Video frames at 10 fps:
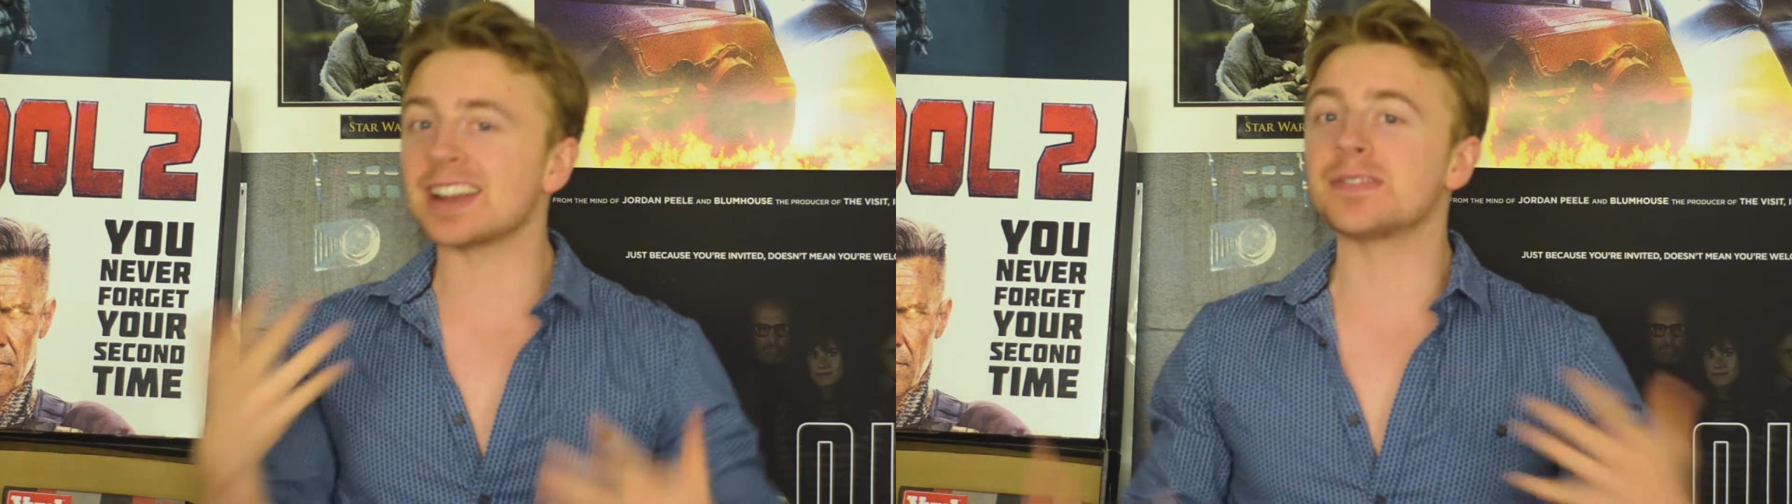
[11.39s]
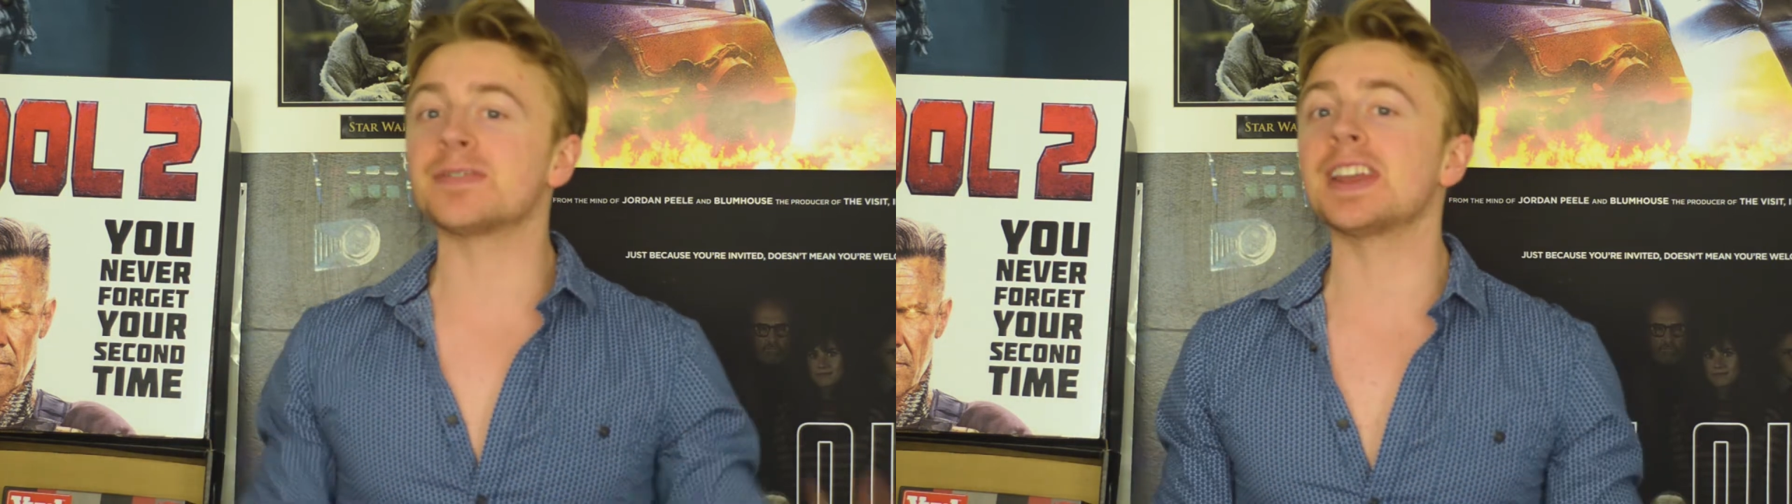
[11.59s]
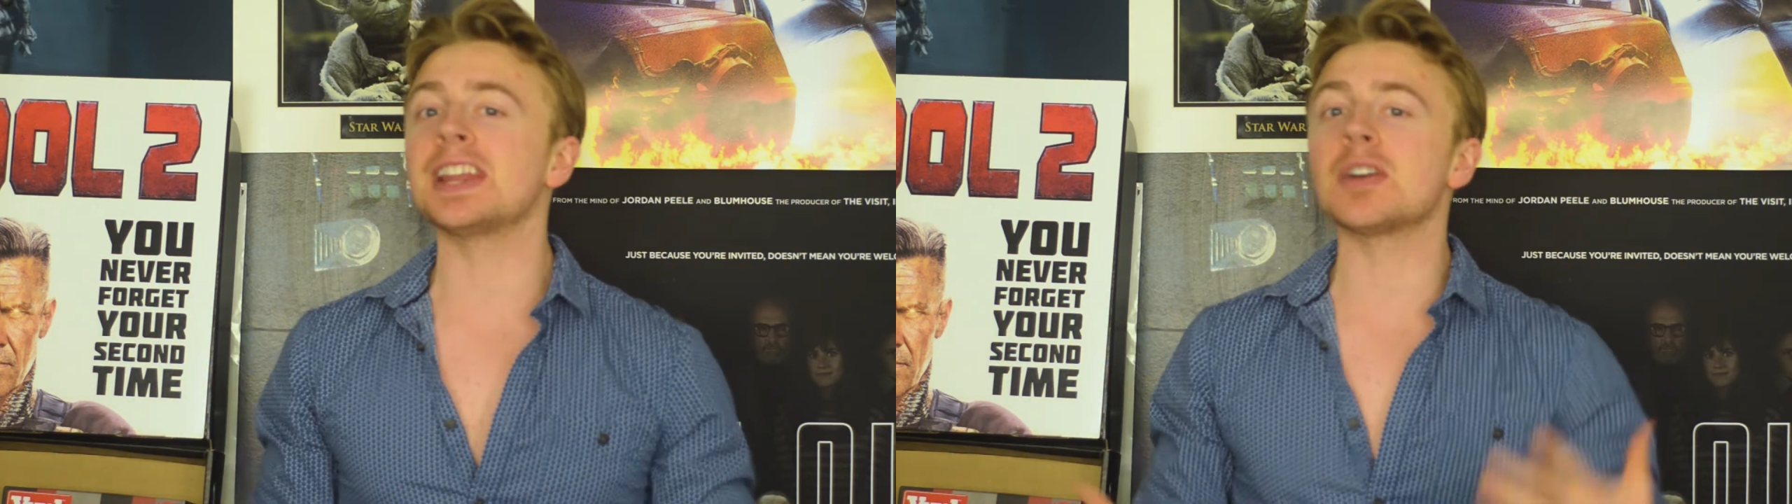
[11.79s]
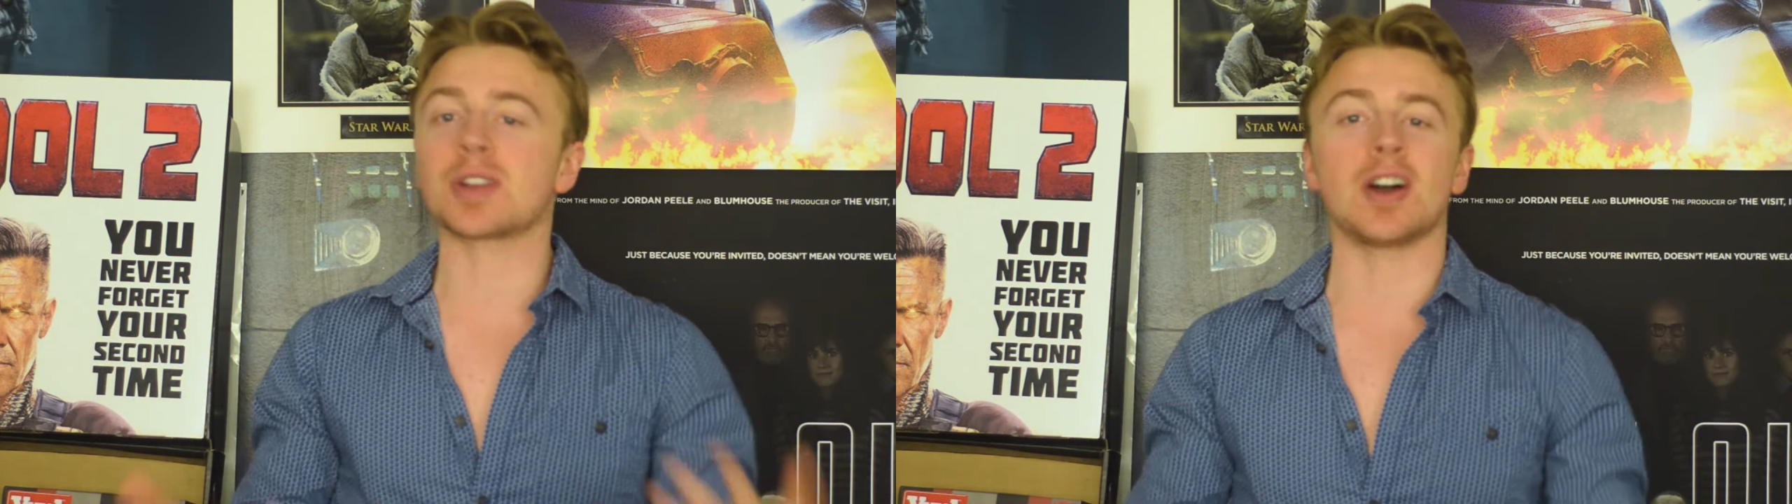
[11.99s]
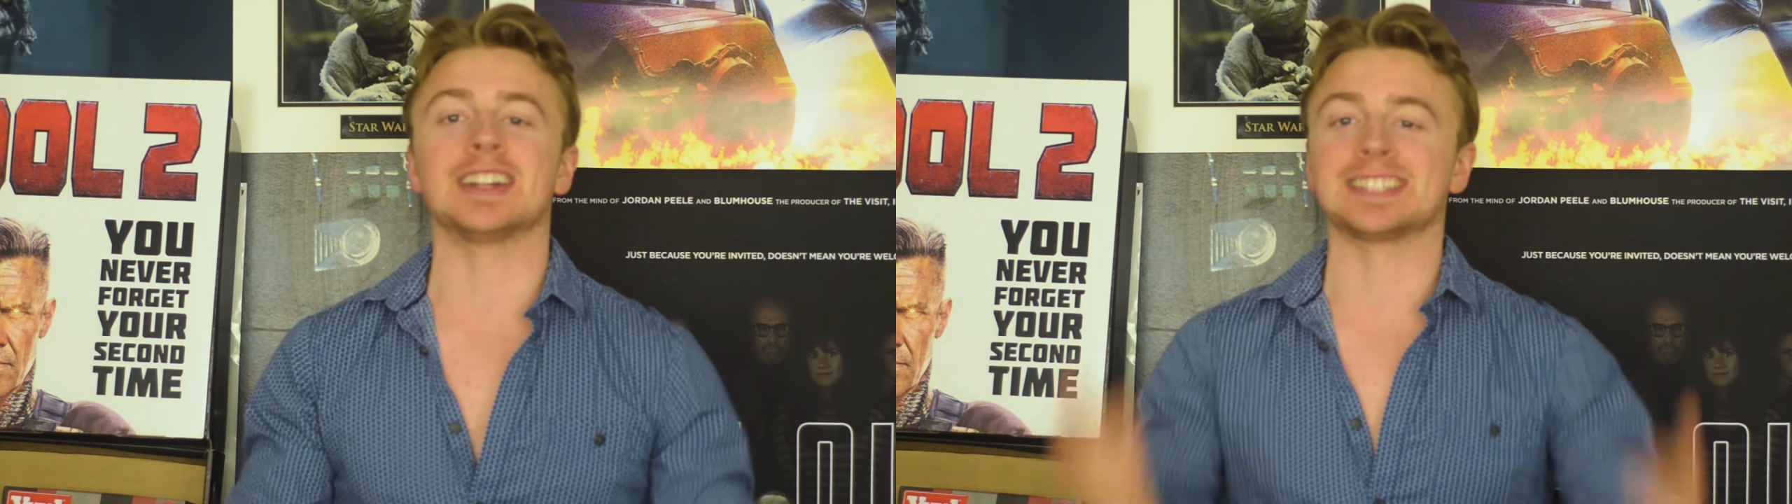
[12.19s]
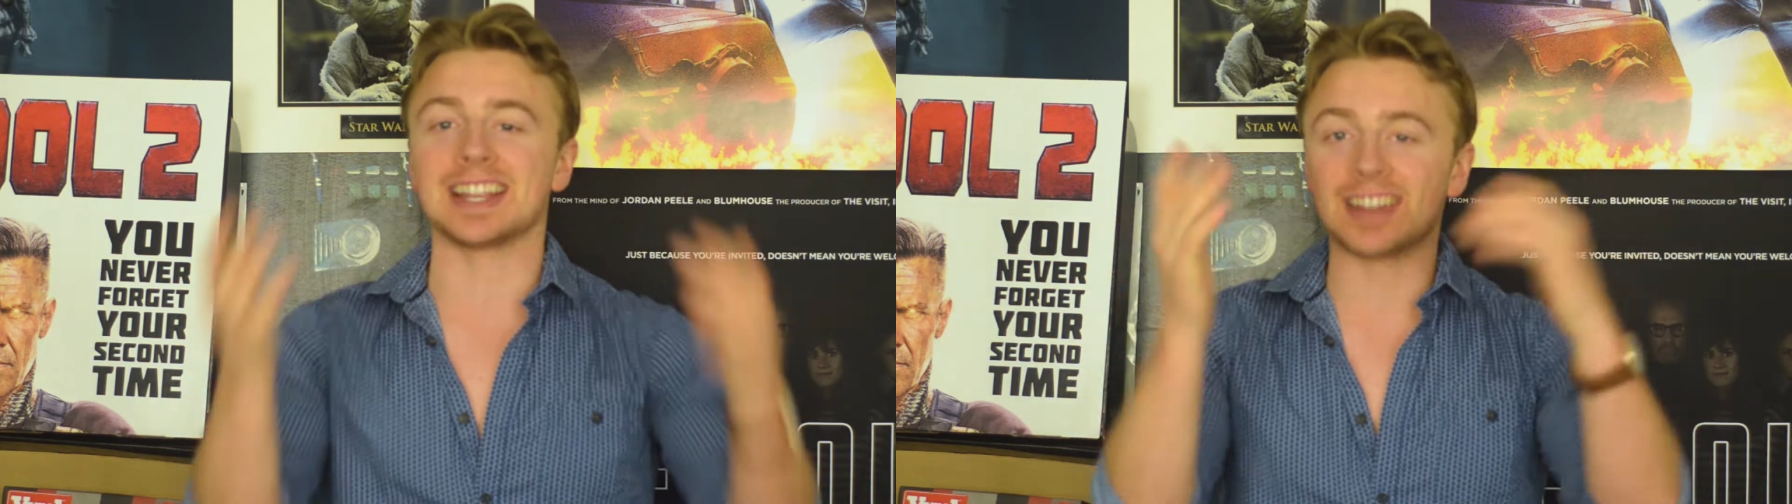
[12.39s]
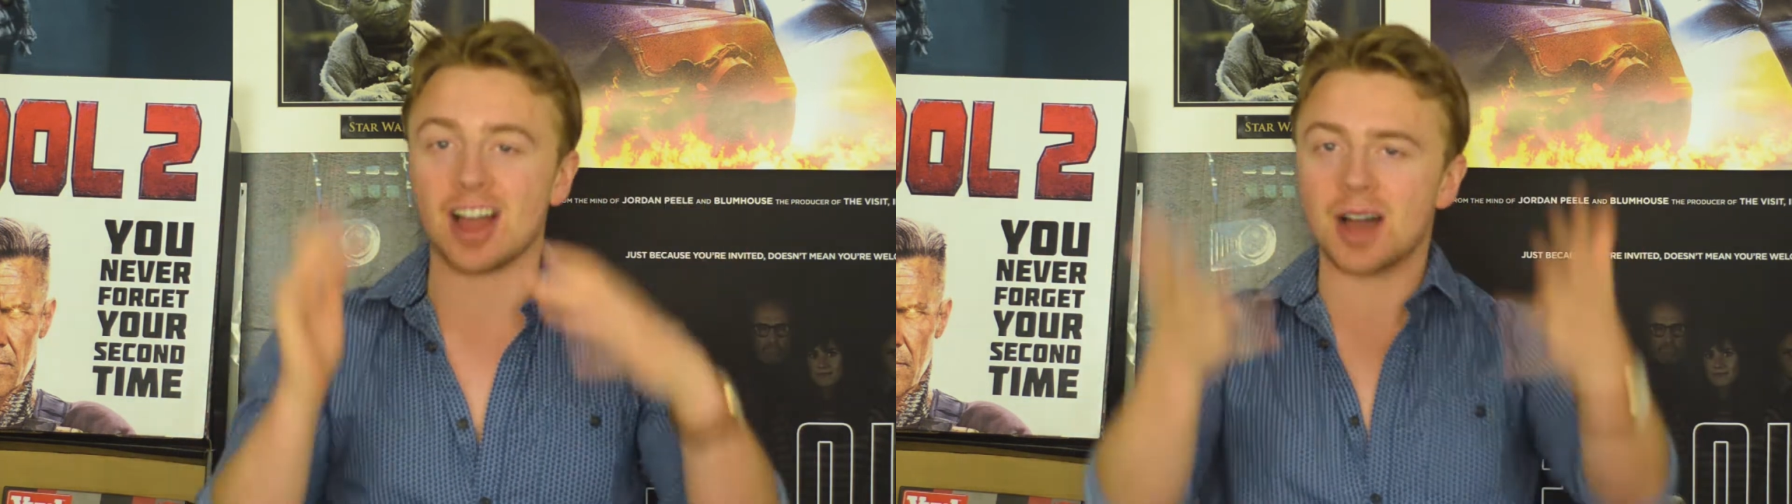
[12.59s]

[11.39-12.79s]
of video content